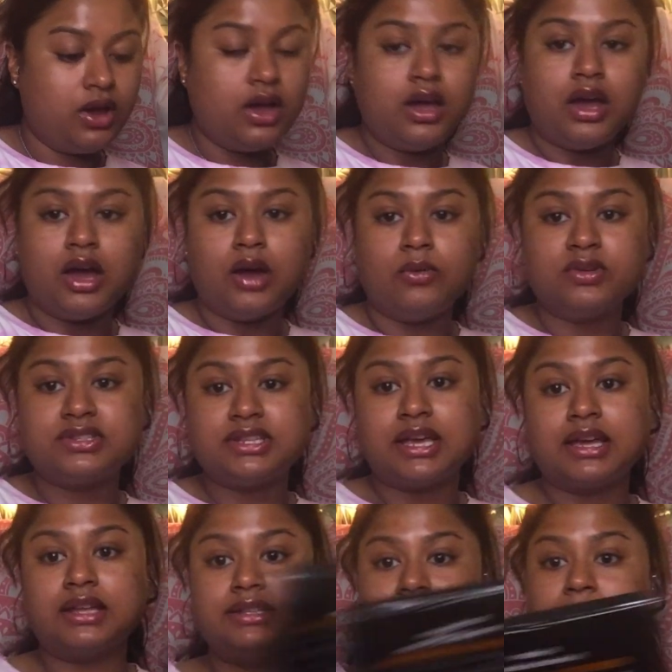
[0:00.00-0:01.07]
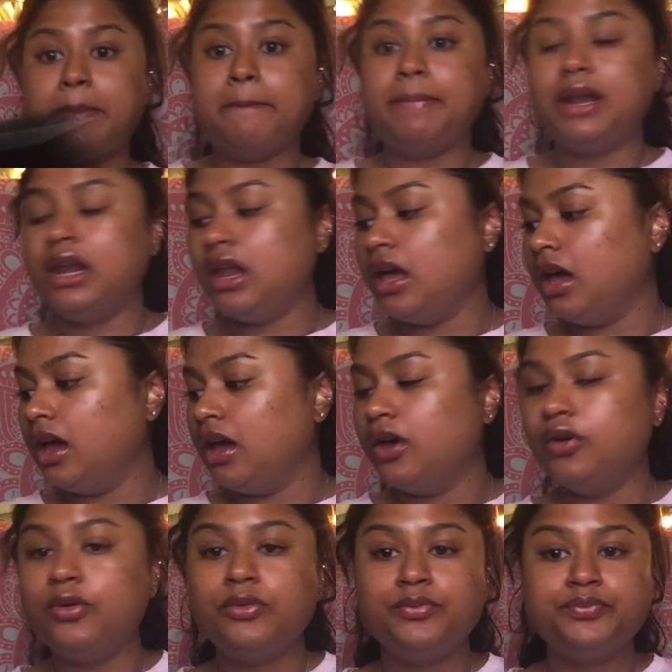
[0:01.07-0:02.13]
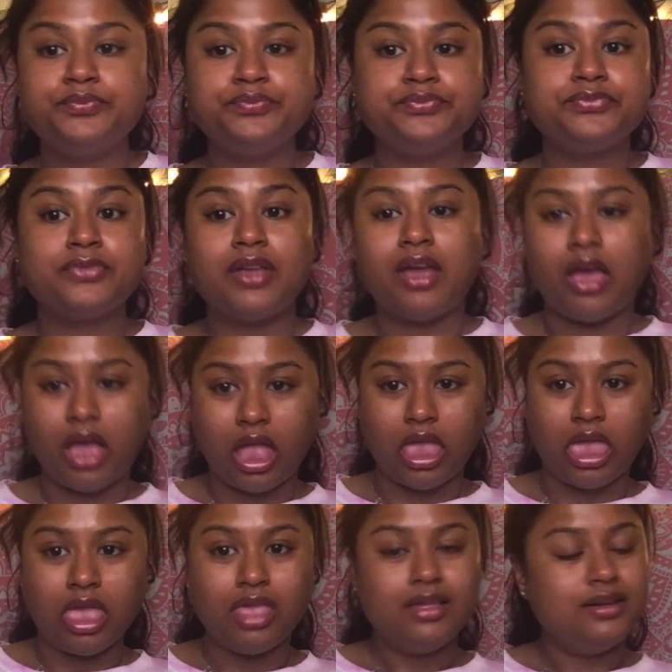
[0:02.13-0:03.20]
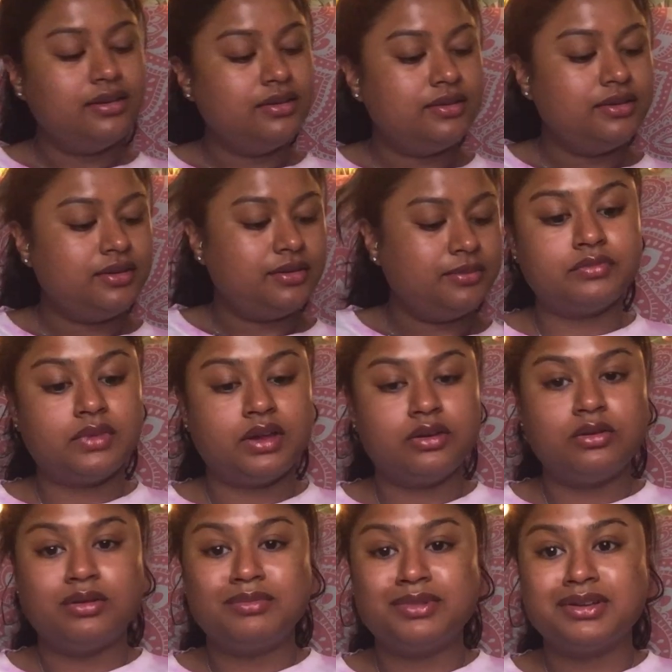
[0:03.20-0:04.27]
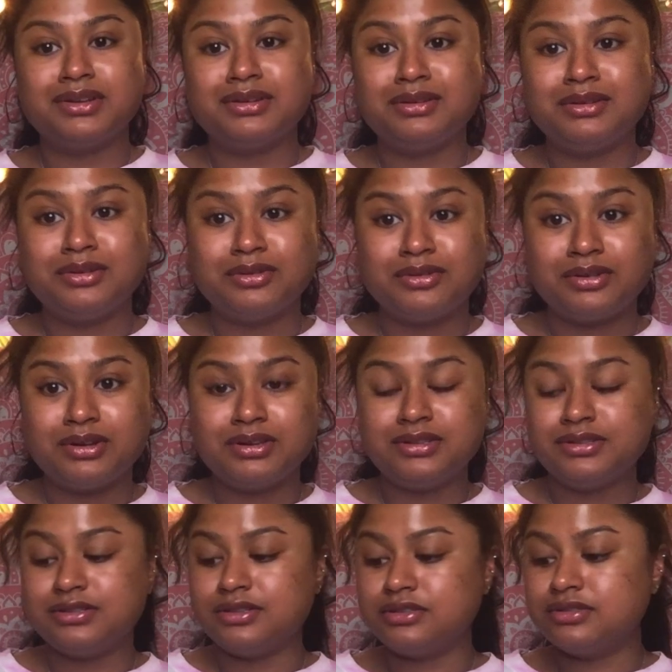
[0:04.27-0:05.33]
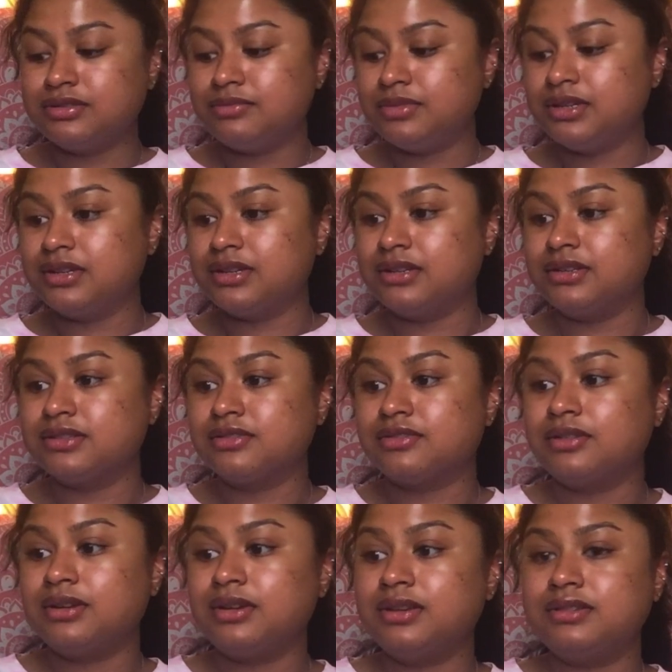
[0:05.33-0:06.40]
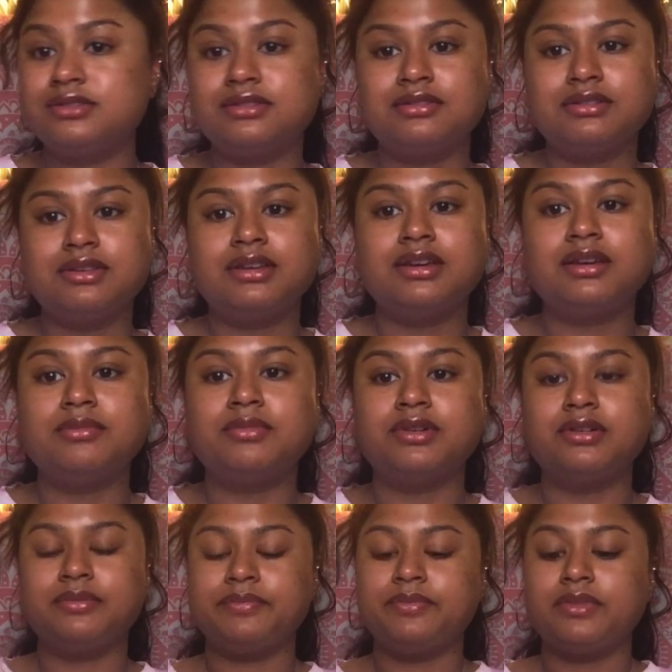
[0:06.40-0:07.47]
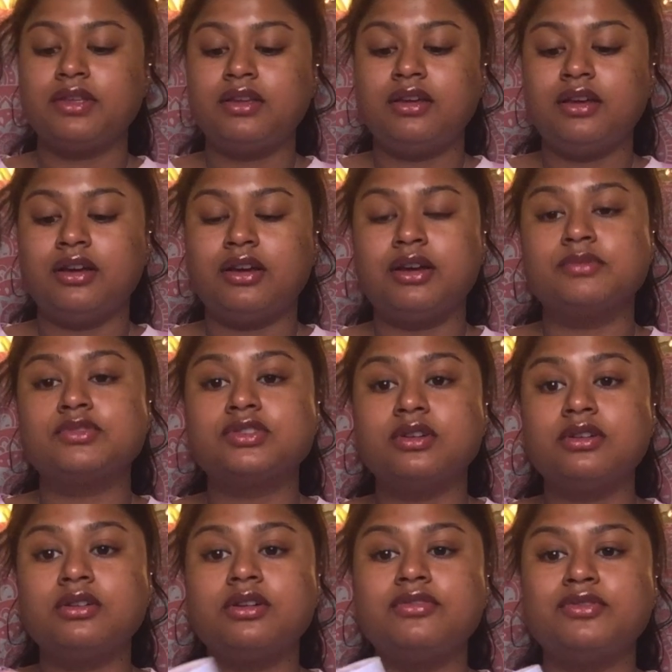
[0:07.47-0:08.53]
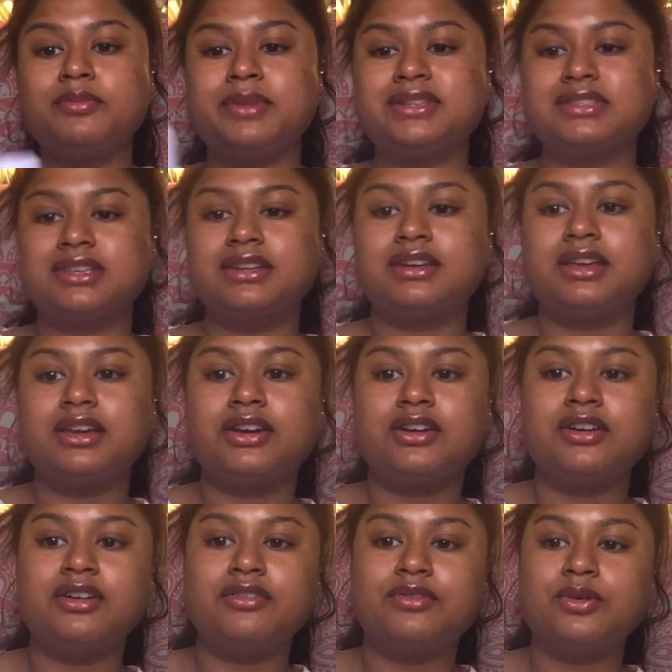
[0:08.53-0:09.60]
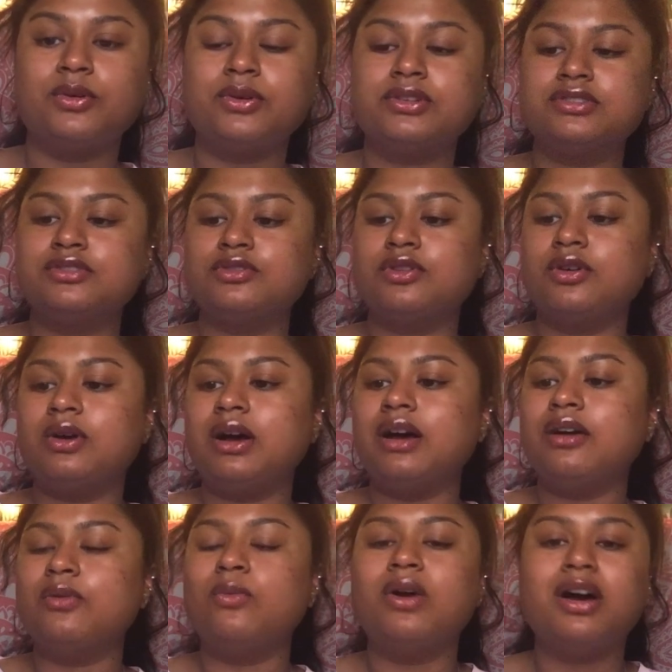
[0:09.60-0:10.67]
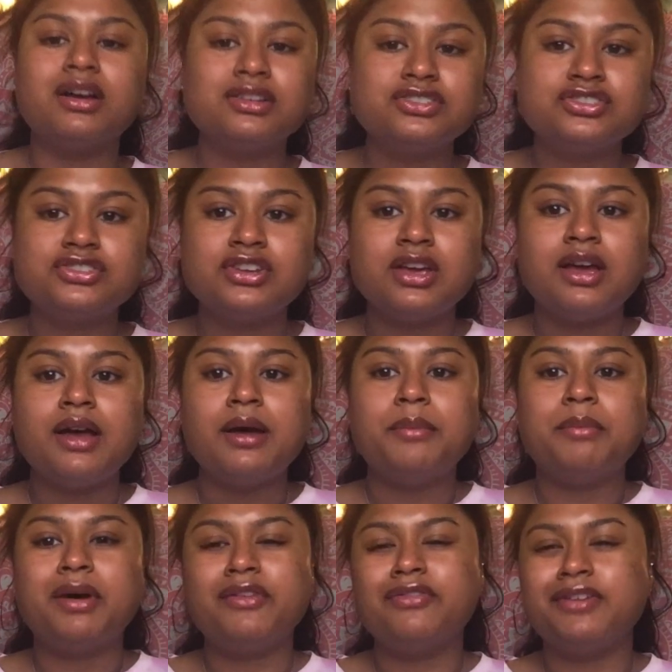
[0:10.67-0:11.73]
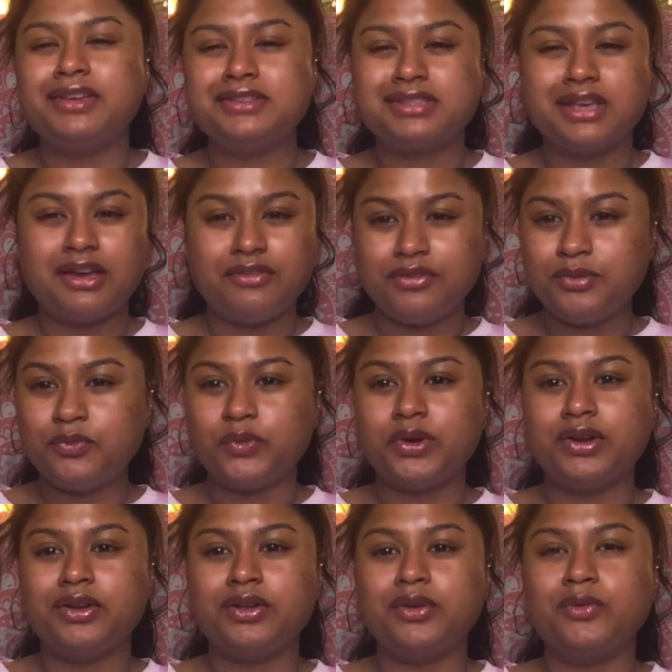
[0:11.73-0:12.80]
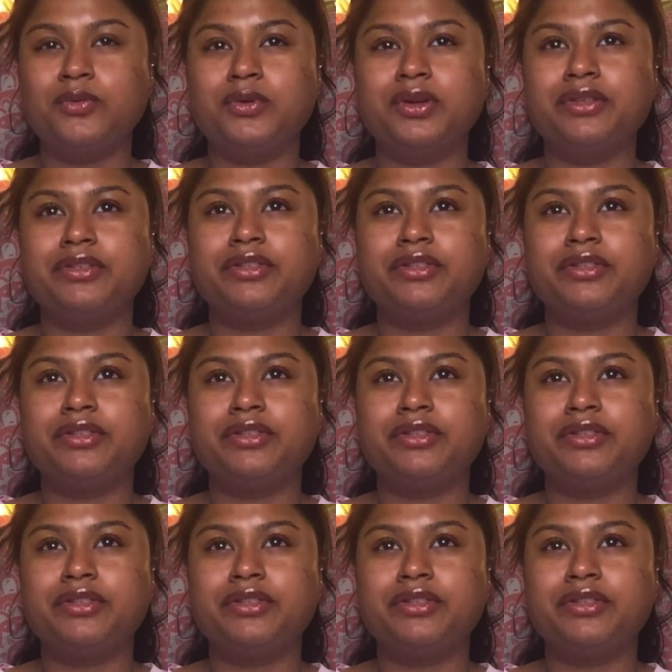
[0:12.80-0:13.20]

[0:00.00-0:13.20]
I will tag it down below. I know I'm looking a little crazy. I shouldn't be looking this crazy on camera. Alright, I'm starting off with my skincare. Of course, you know, I wash my face every morning with